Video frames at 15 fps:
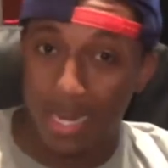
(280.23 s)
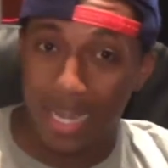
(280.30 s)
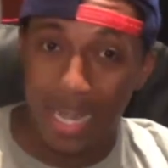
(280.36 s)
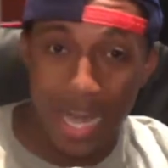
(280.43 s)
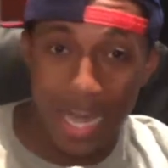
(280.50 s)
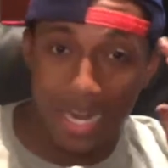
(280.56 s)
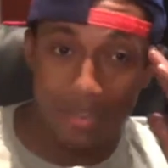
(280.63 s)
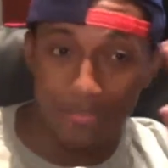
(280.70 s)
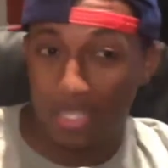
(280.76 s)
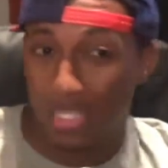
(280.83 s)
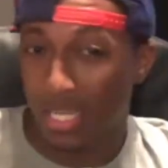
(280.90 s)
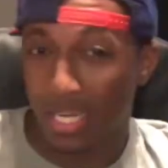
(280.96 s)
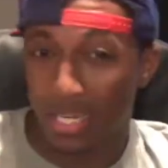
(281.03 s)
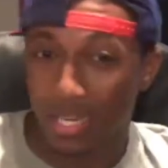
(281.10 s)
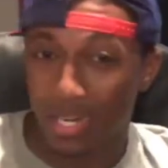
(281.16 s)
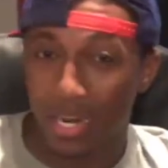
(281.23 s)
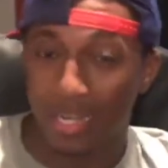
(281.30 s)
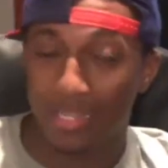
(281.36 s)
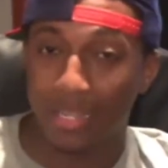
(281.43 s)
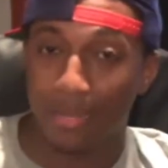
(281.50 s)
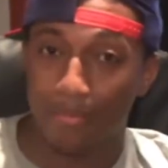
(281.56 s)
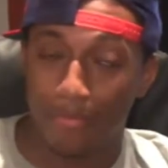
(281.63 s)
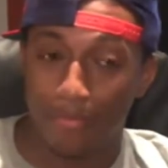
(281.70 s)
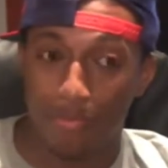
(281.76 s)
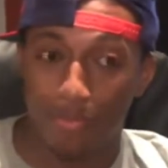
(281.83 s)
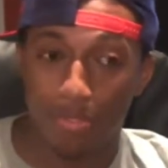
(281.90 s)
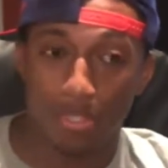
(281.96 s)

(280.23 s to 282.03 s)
Like I had never seen nothing like that before.